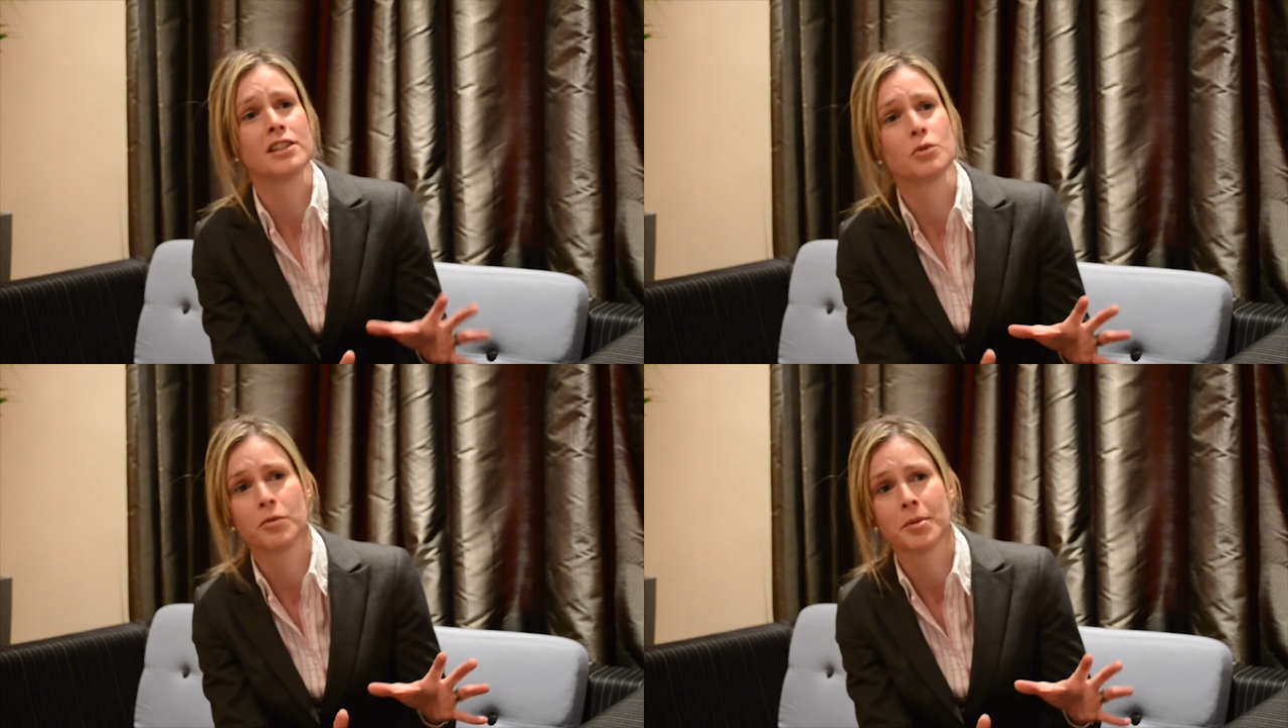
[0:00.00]

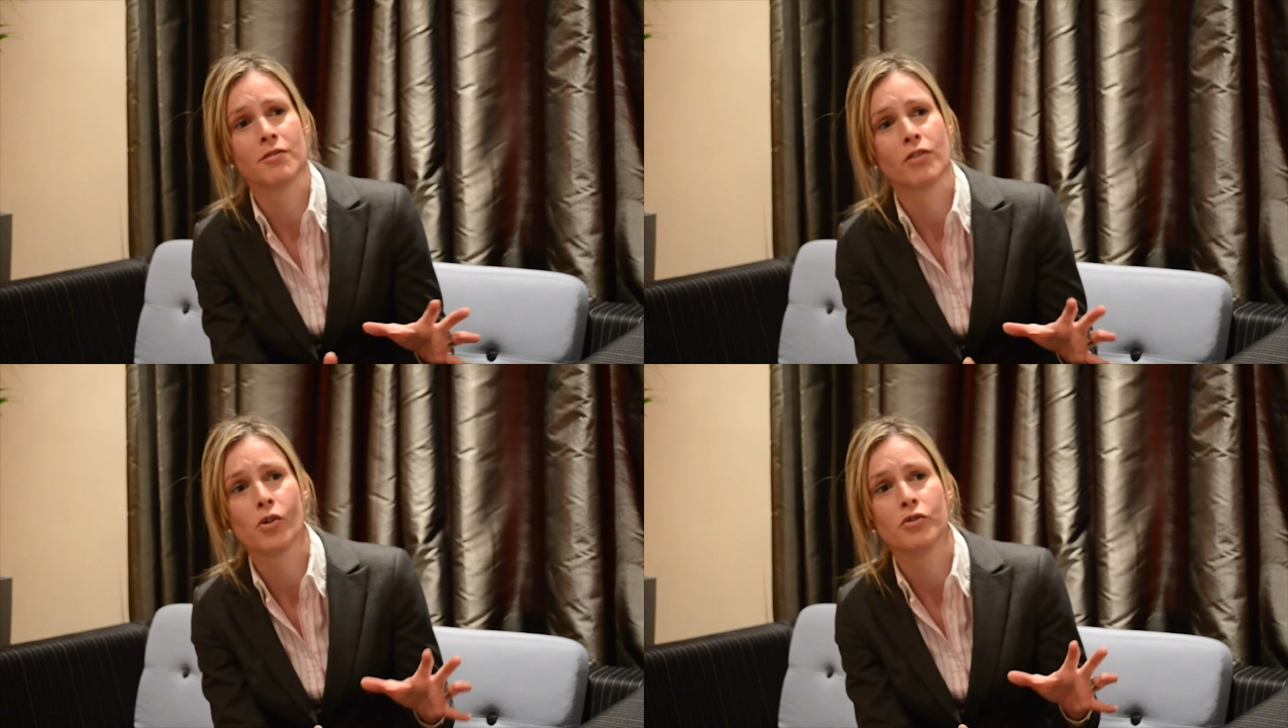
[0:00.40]
that we've been
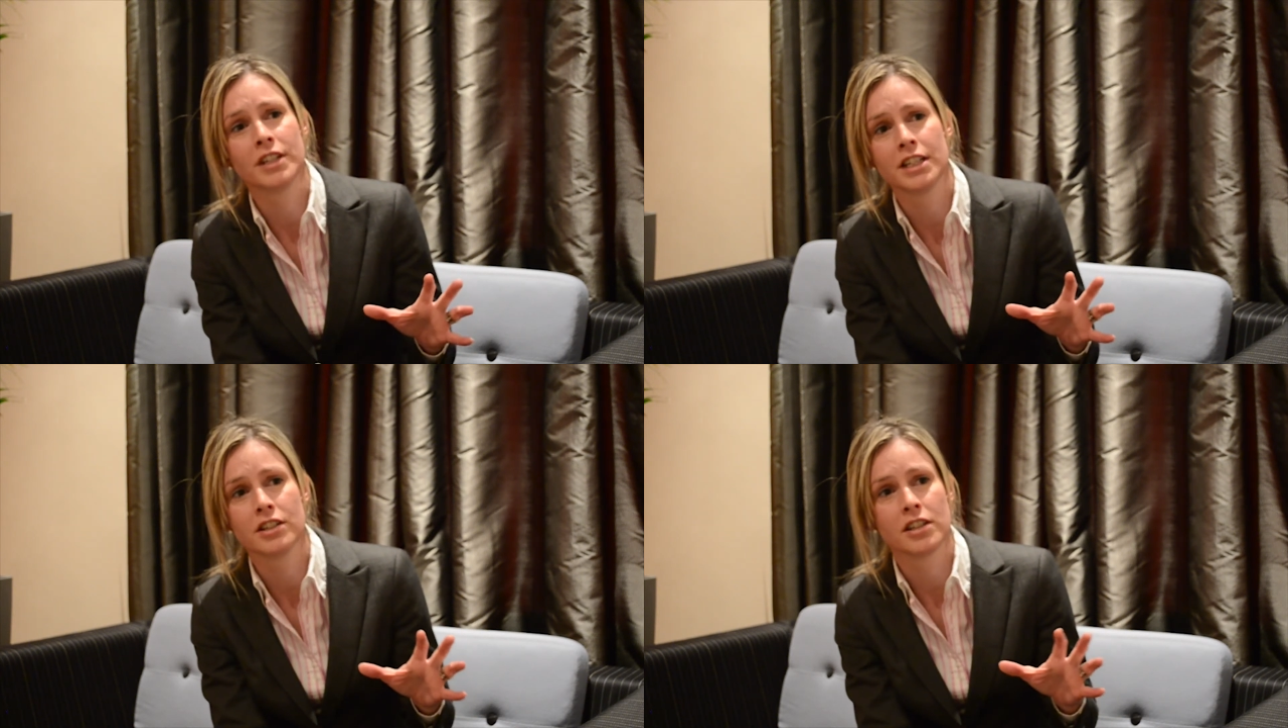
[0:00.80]
involved
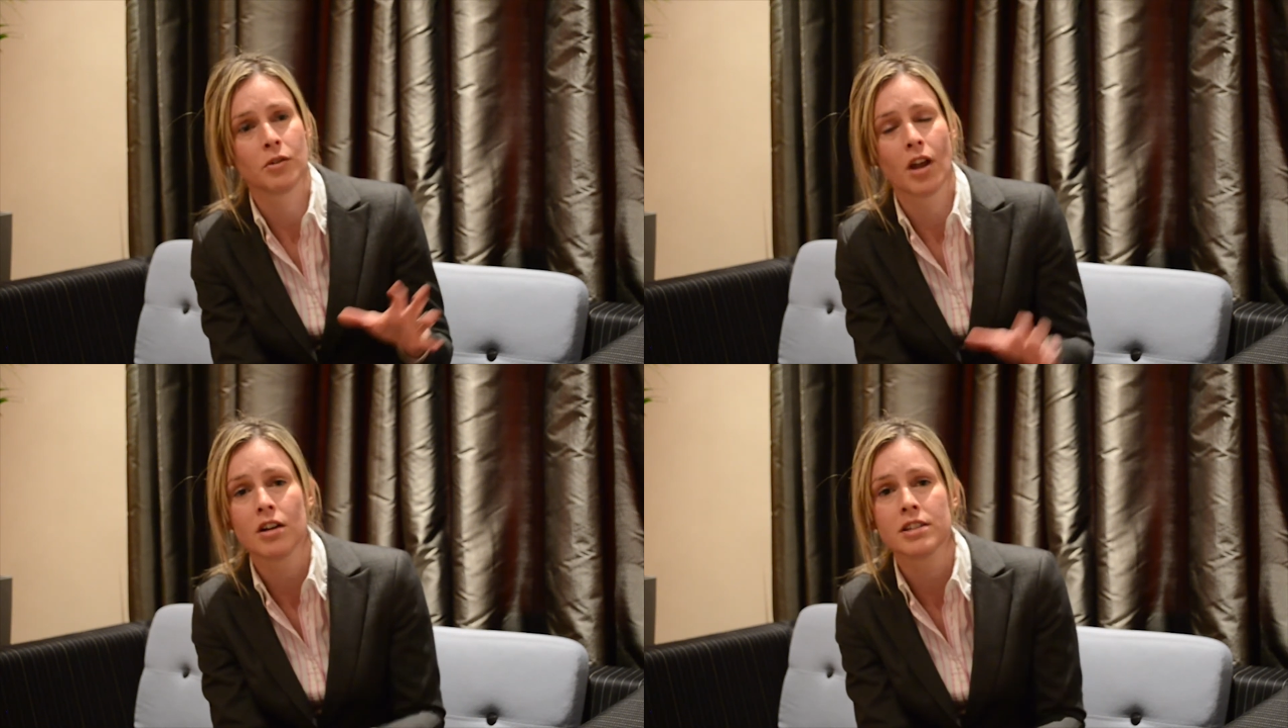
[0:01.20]
in. So
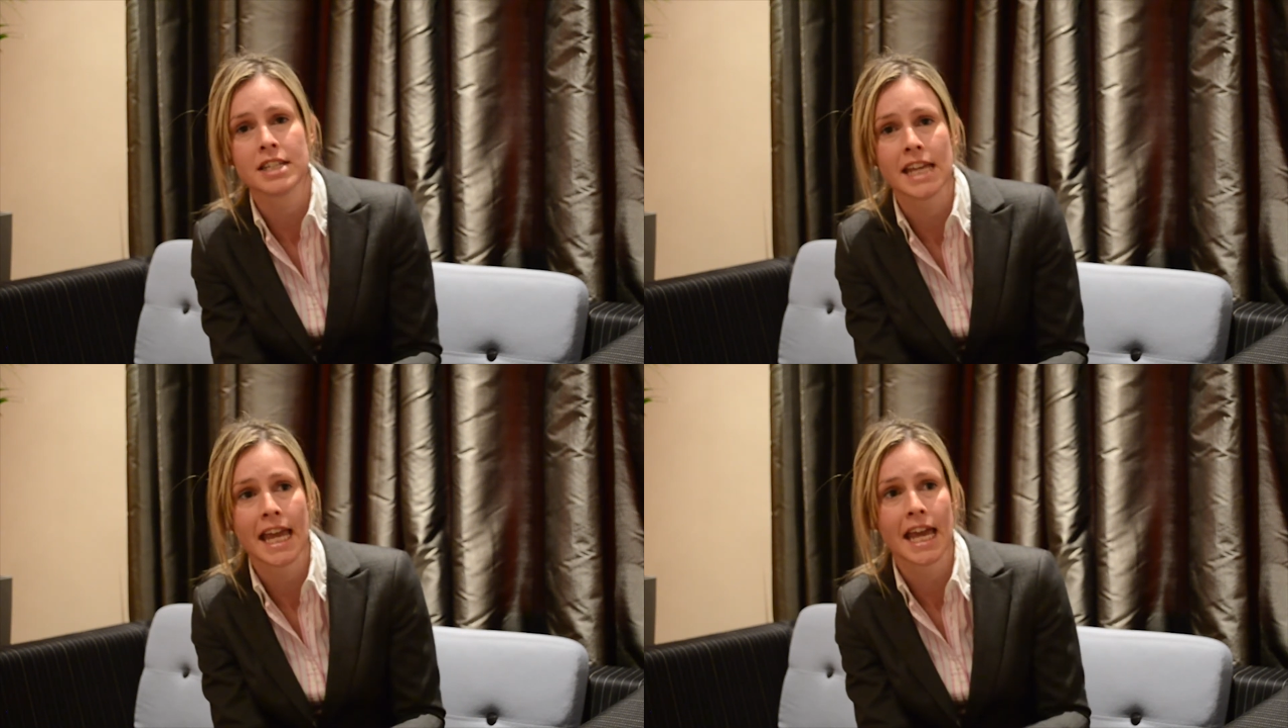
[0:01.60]
last
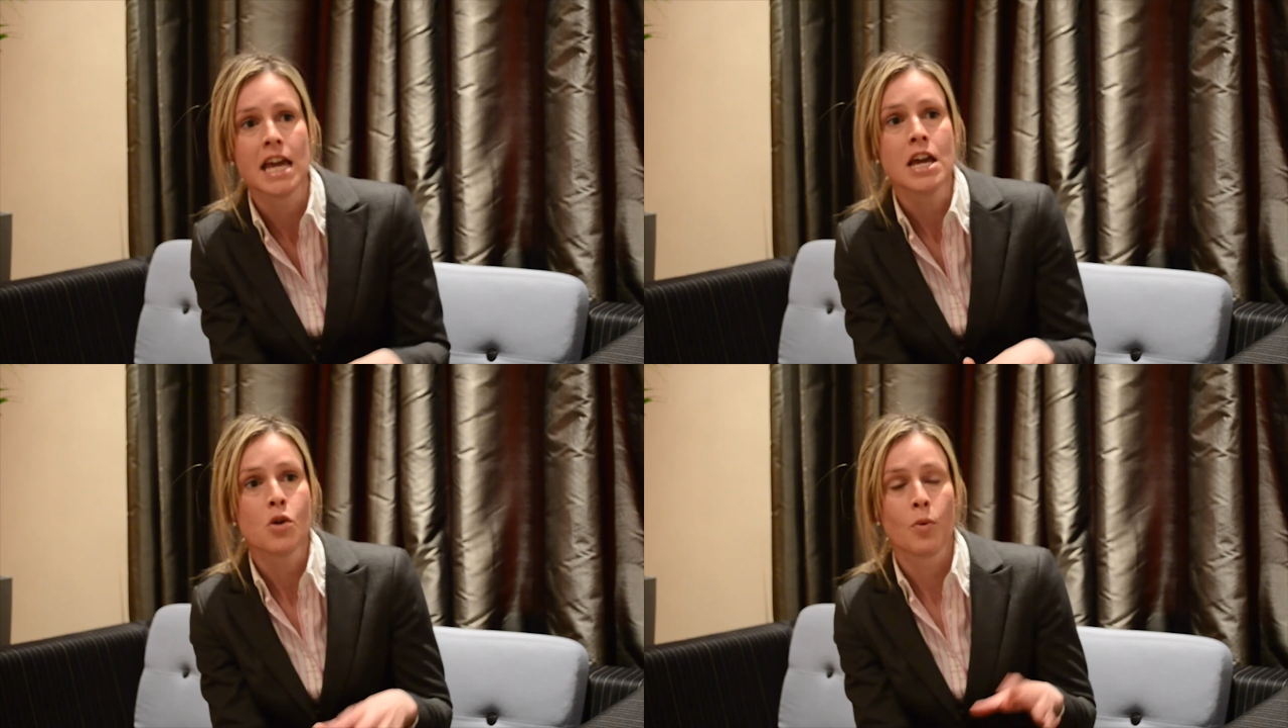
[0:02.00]
year
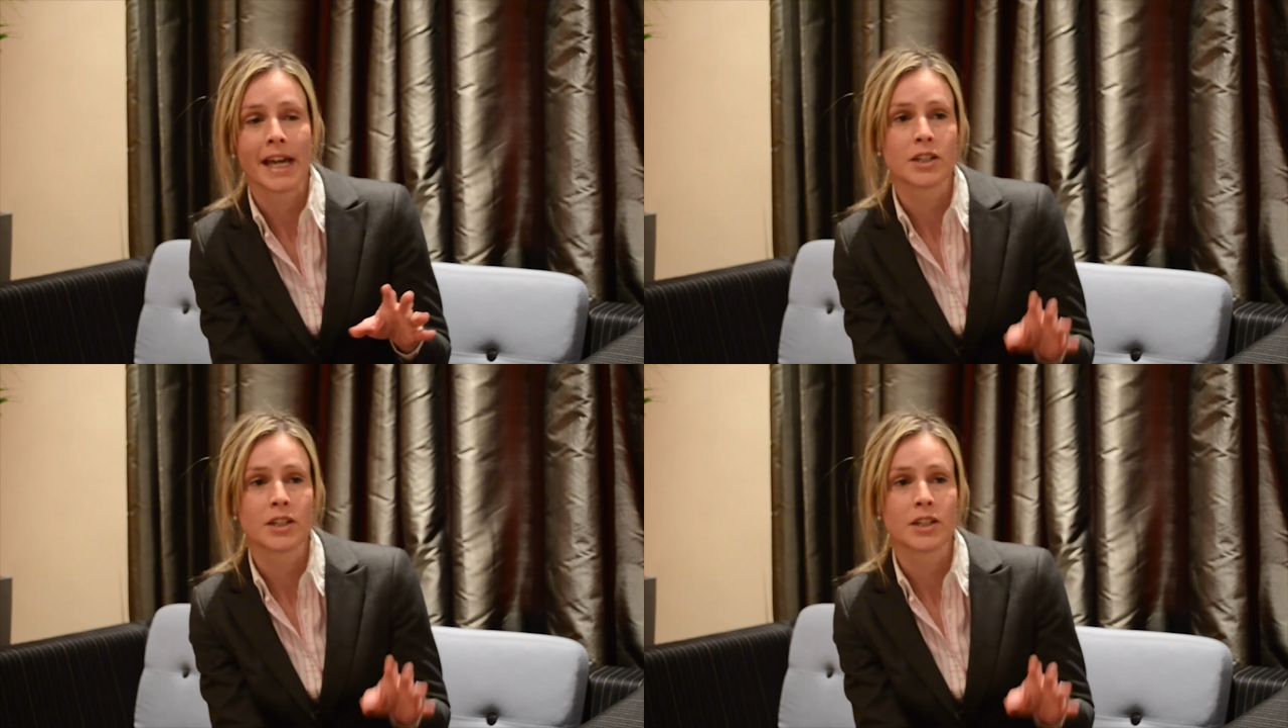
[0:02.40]
we had